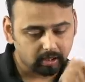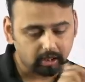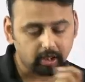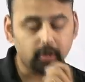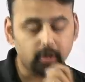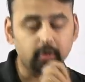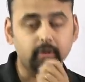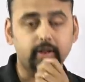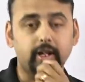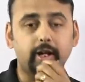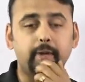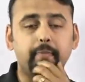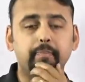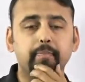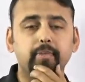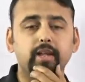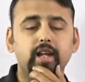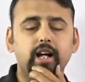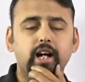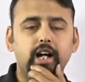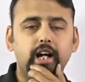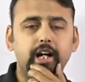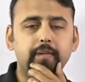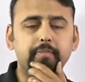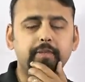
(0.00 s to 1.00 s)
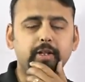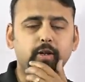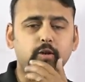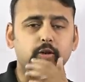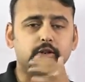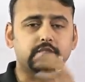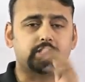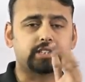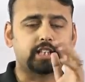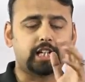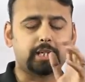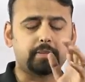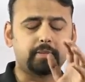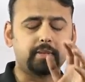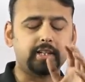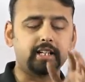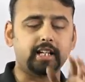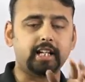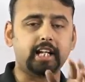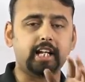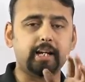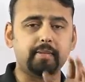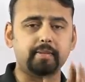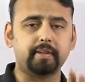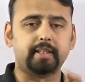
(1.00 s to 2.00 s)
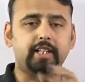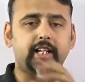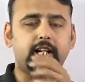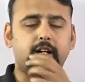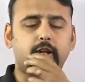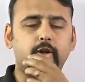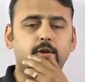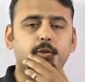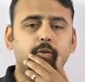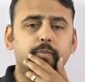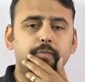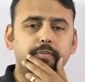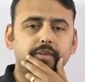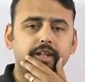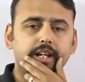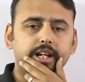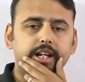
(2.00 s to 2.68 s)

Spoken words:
Okay, ab dekho, statement A mein dekh lo.